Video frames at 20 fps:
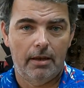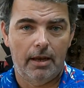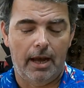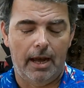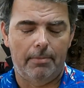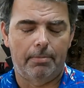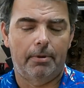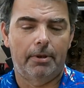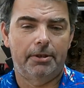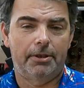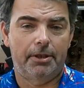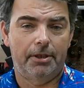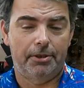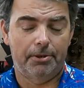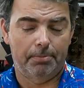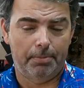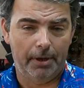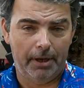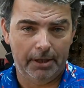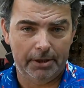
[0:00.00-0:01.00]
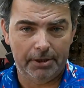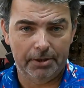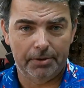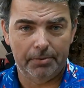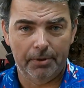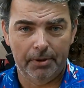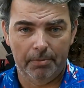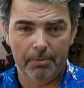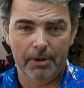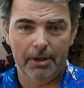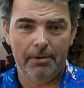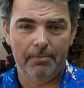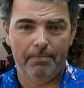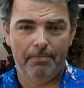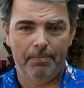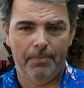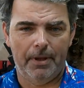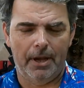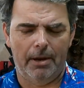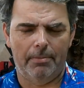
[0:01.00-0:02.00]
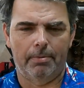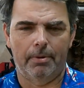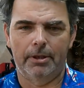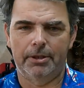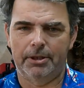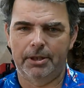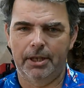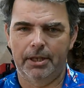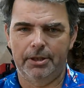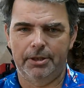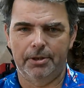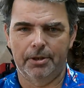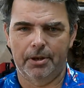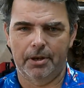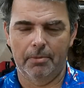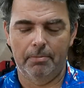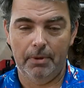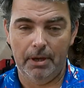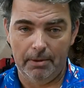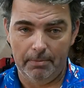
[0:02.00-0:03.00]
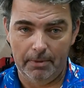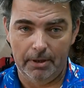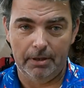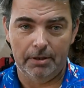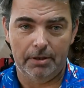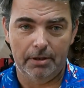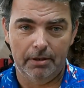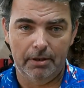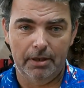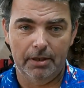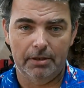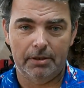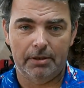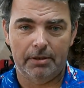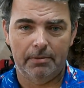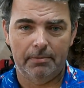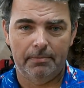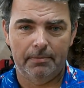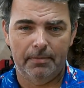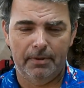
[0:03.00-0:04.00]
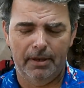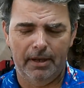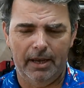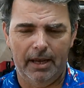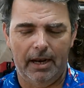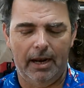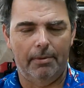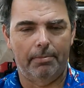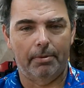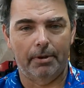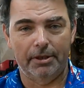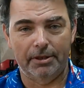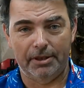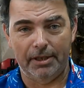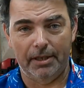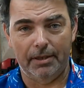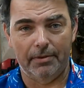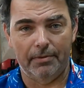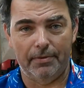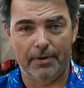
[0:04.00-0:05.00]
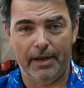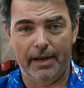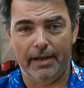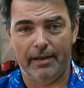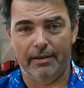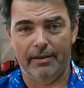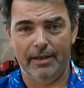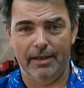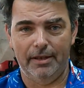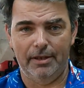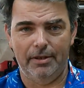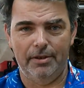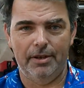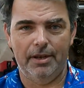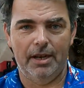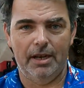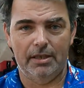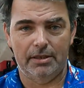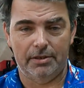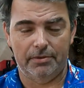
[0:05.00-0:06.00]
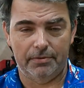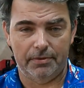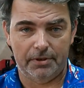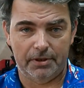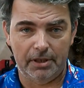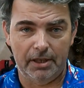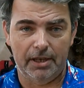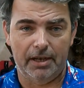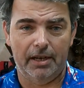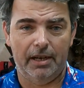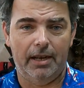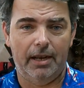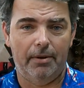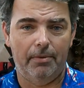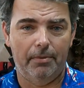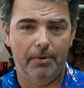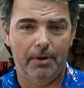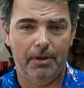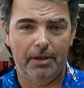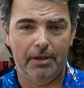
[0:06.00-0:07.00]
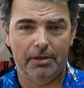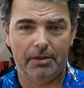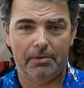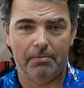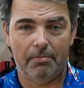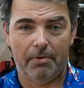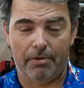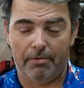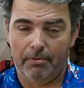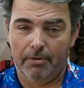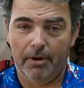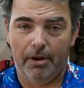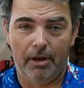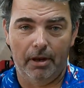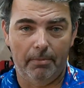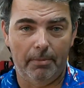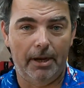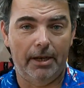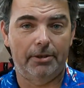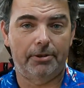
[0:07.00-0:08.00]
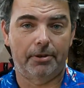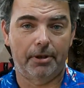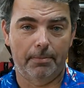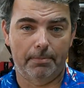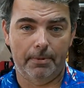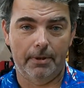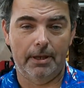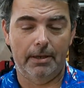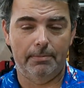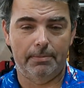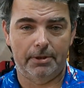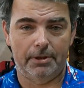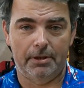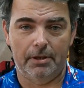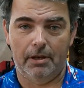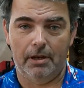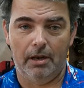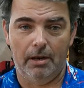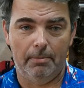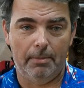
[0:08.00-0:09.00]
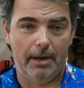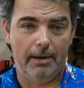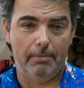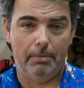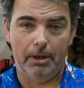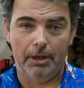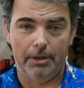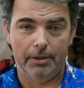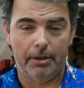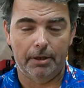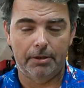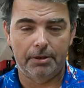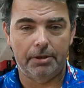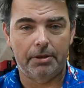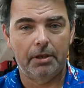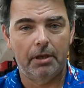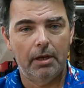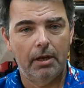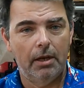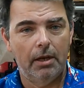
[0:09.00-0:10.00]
I appreciate your patience with me. I appreciate your commitment to us. And I appreciate the fact that you guys have stuck it out with us through all of my trip ups and all of my blunders.